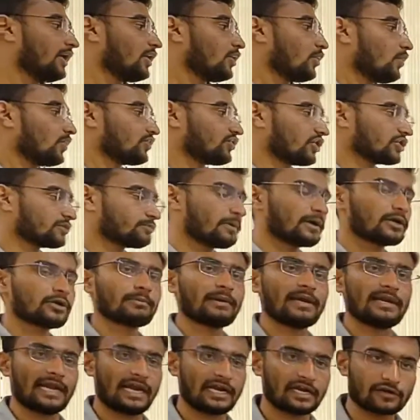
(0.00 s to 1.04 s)
with respect to
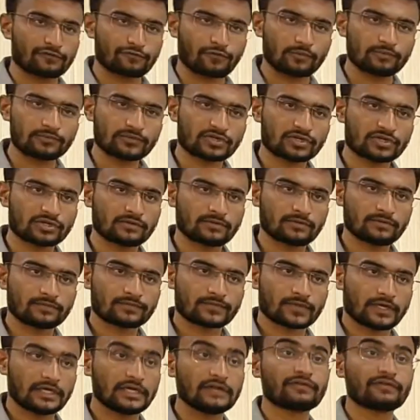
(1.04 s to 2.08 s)
my land reforms,
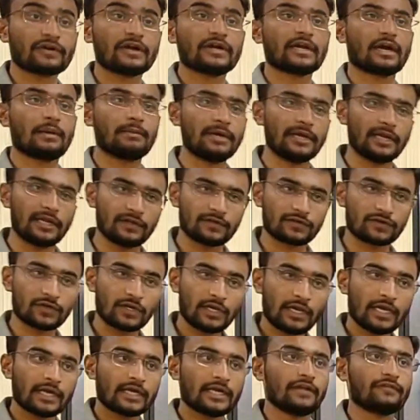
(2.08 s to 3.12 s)
different committees,
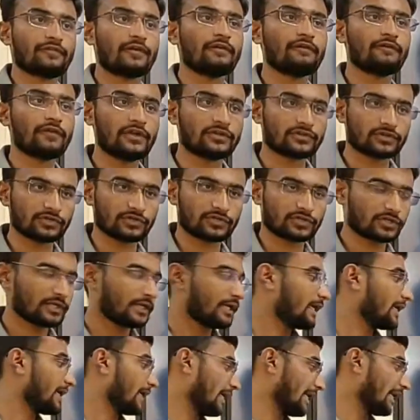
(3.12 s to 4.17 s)
different features.
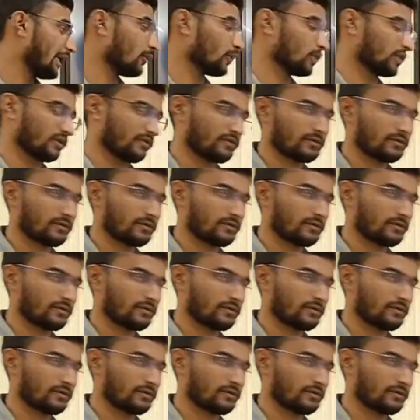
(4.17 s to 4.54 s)
Yes,